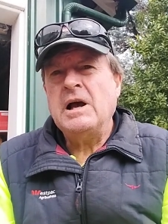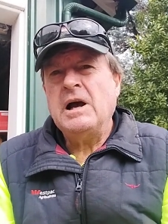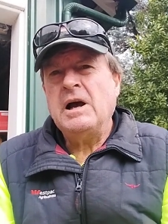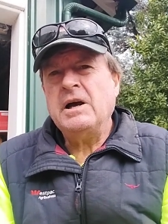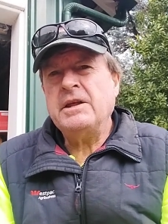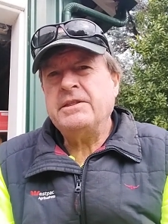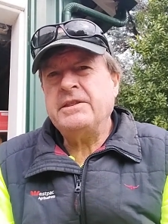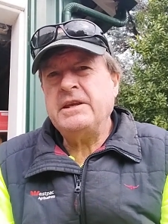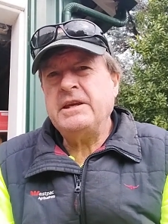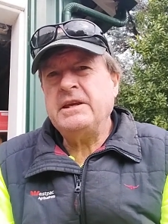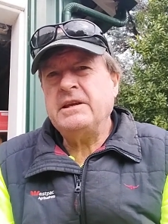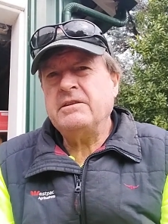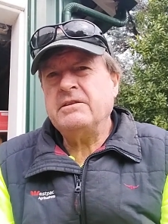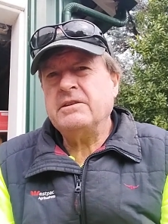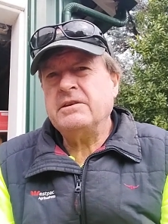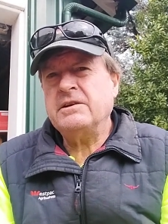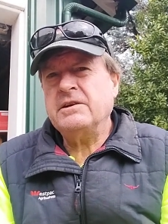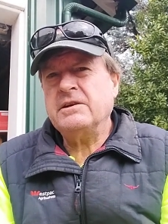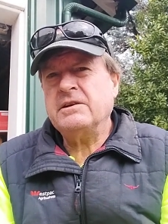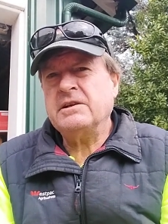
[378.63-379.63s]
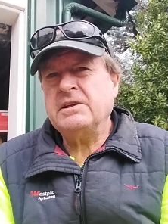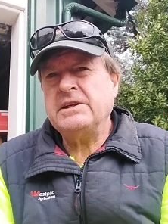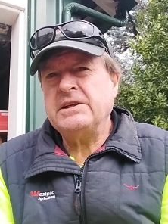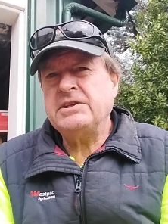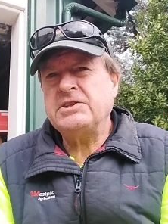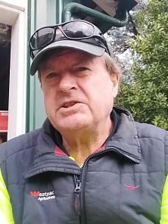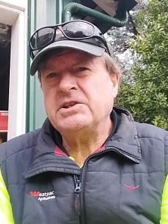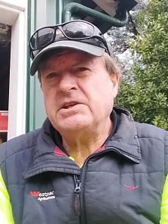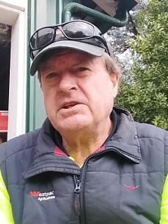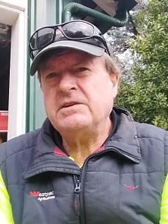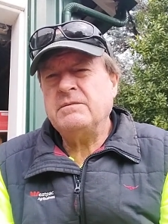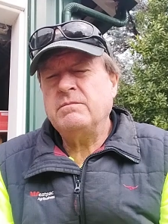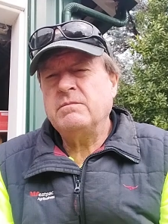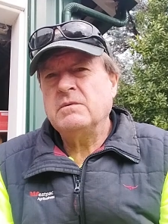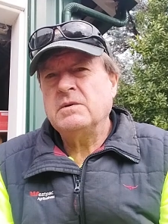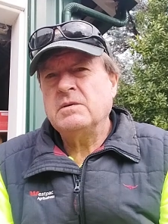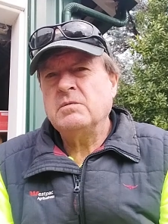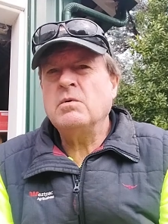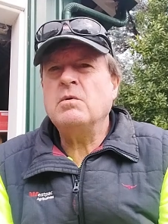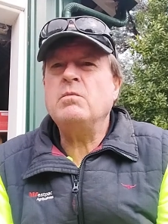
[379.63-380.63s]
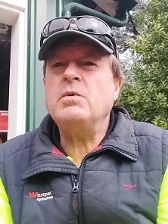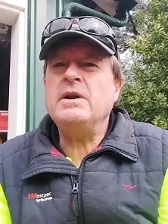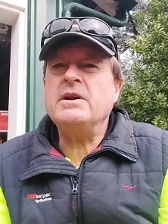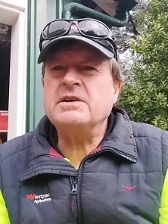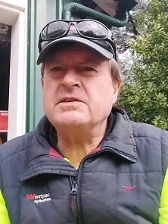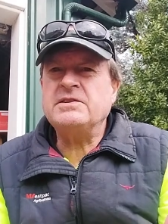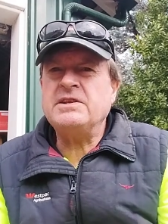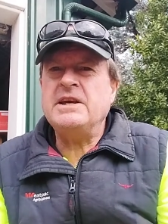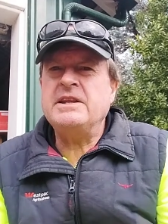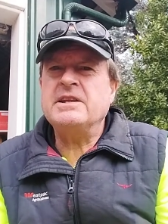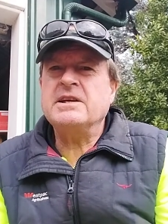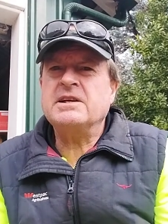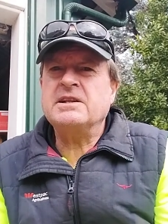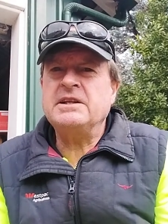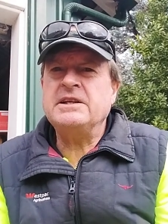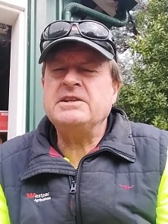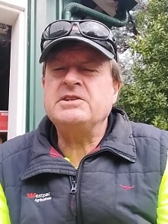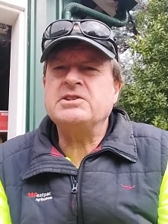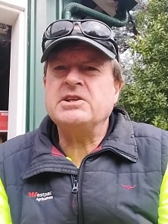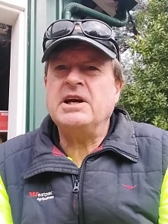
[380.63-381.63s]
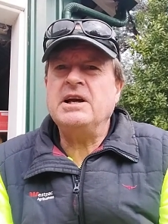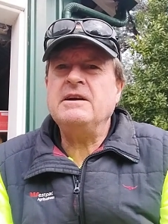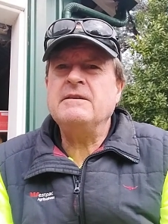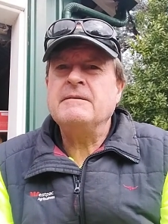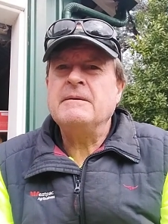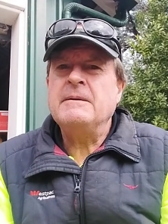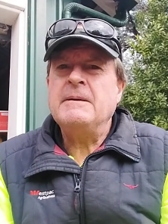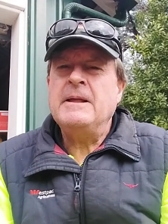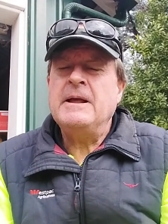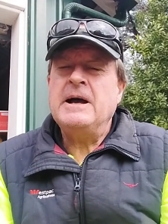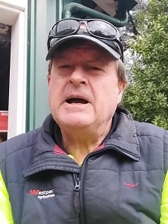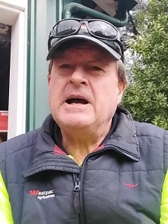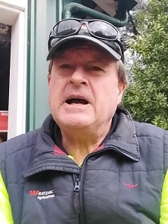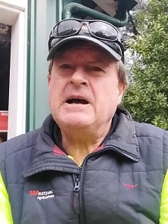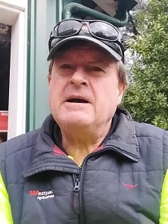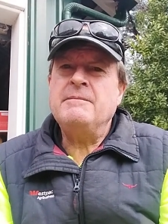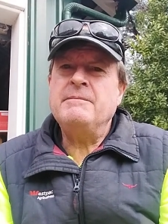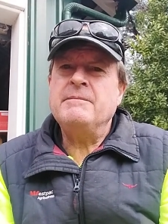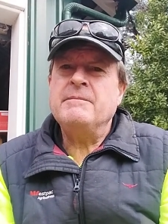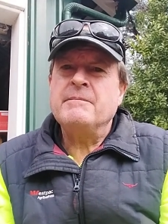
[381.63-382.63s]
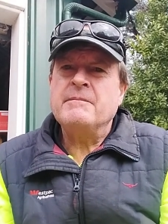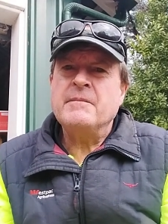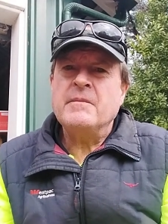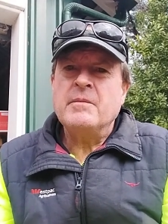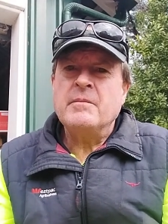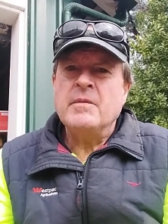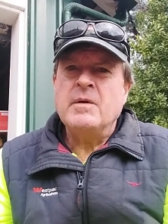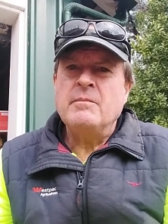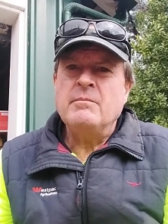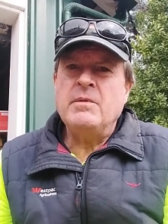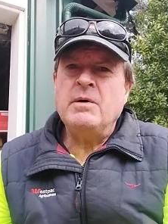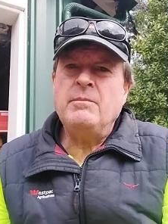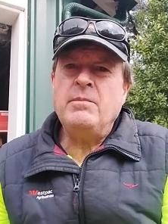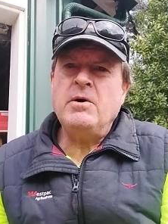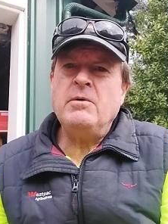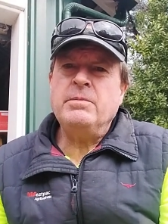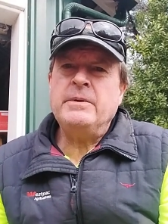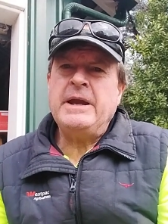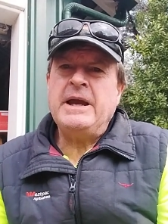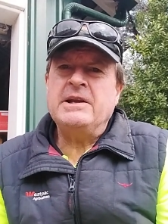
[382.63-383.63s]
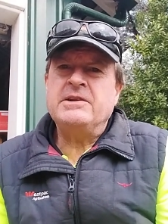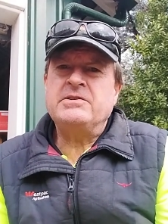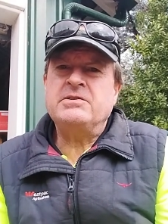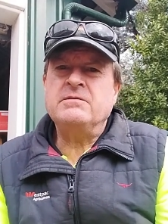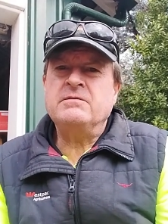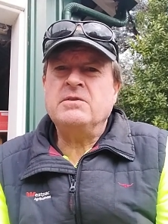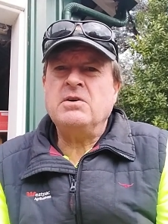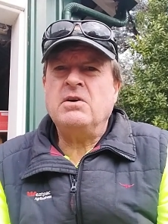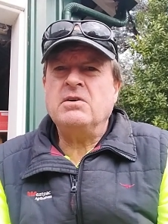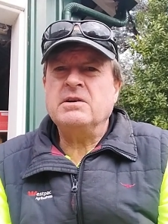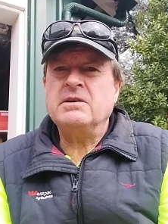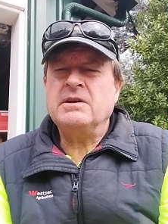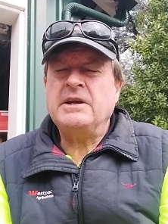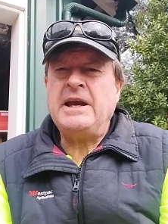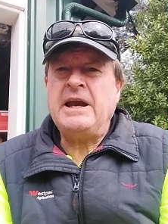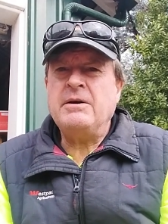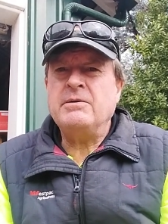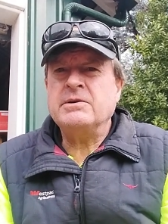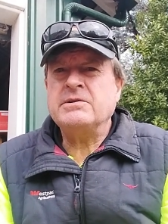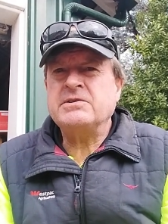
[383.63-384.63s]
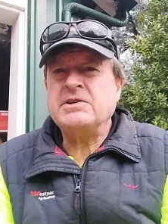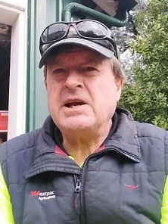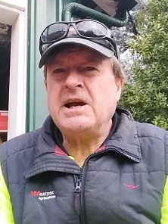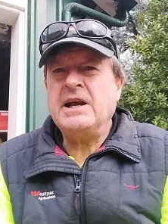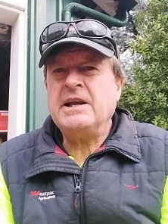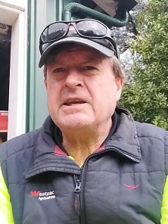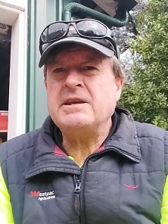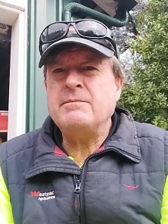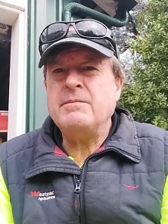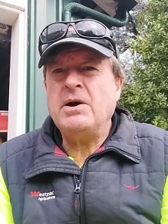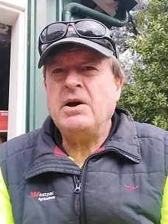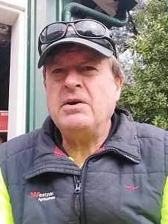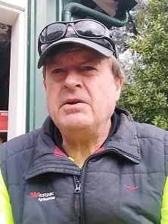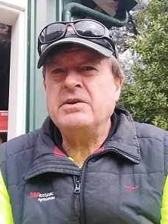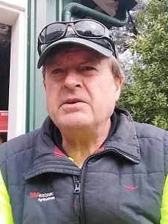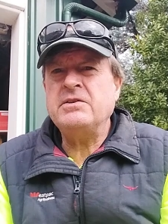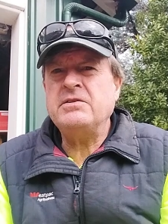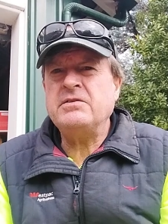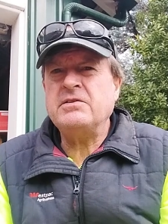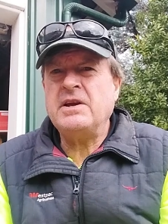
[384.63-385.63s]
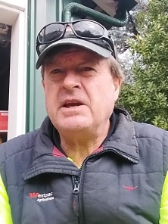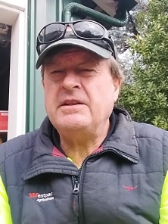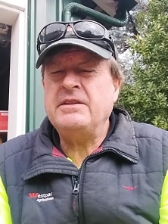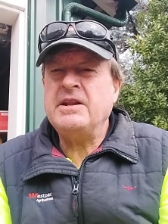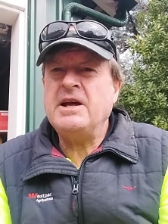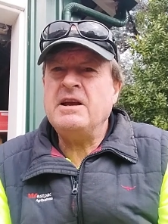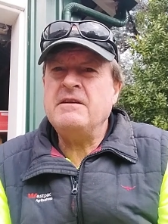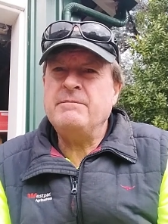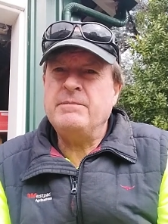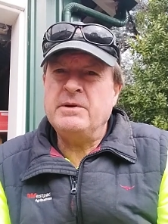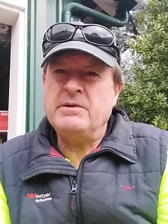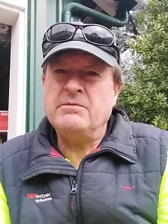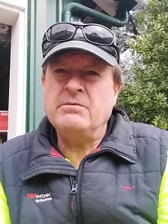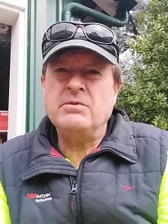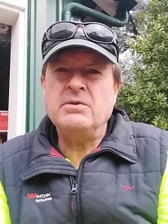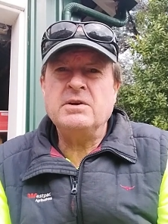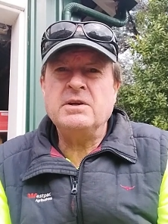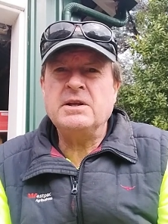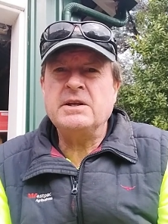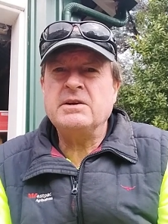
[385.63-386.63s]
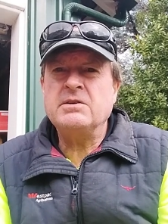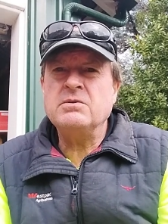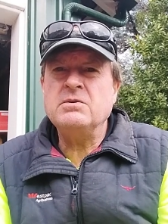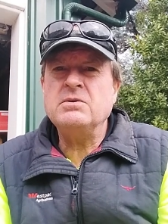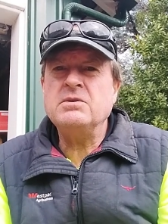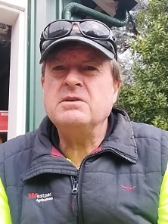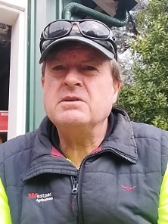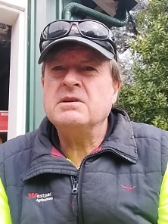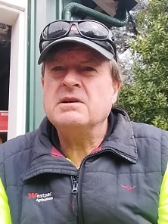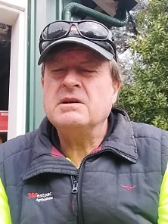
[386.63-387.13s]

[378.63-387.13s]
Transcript: I think the clincher, well, when I say the clincher, my Bobcats have got Kawasaki motors and they've been really good.